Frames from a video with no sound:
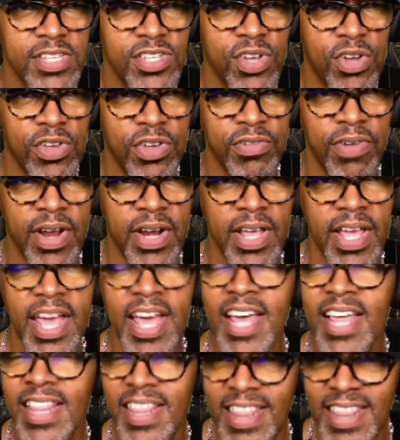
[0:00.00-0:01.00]
So you ready?
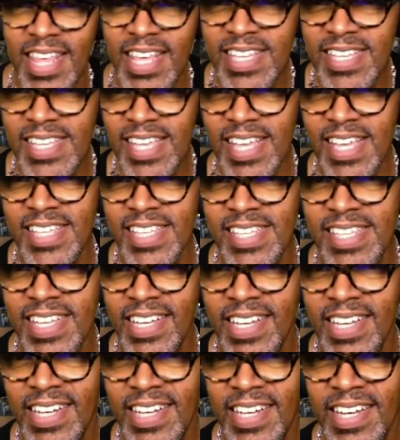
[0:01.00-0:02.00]
This is
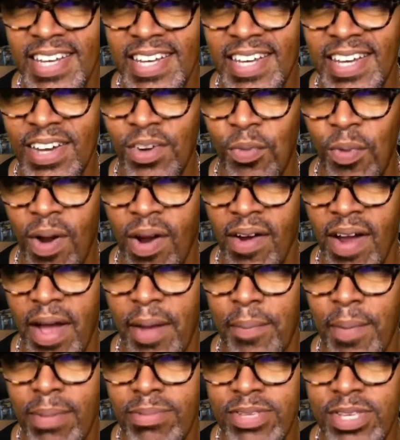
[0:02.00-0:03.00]
where
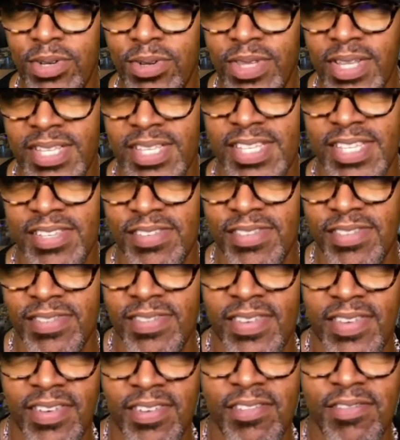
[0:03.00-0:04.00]
I'm up to. This is
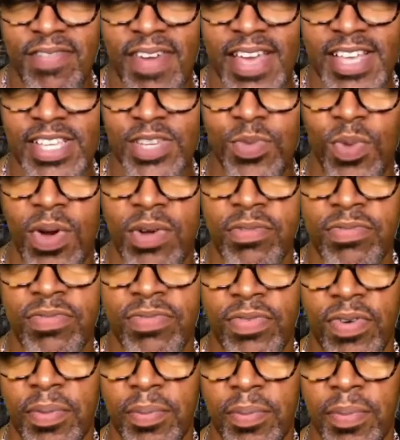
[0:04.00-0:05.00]
phase 1
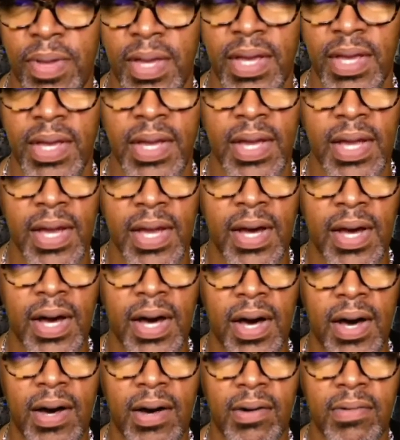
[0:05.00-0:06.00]
for me
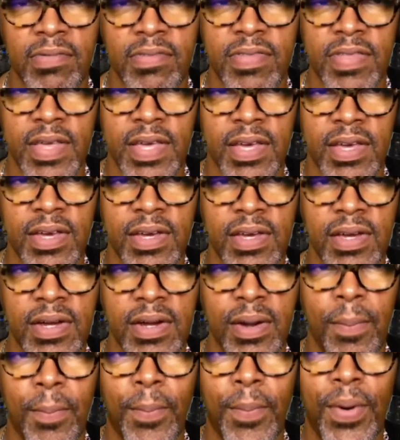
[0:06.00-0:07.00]
of the
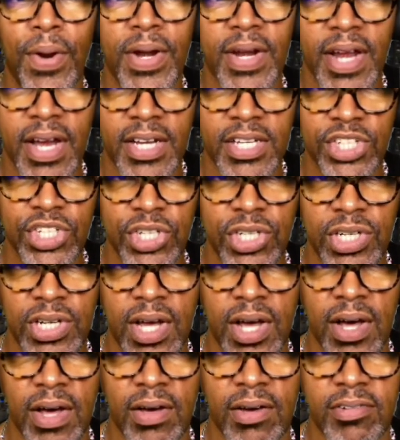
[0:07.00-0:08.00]
production
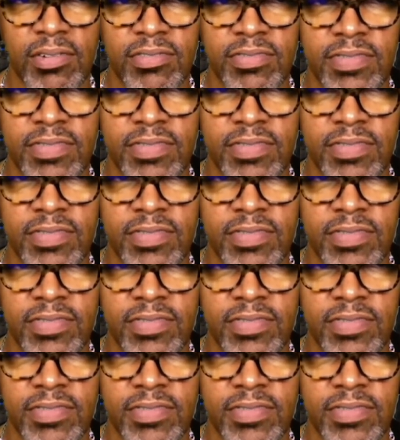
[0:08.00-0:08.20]
of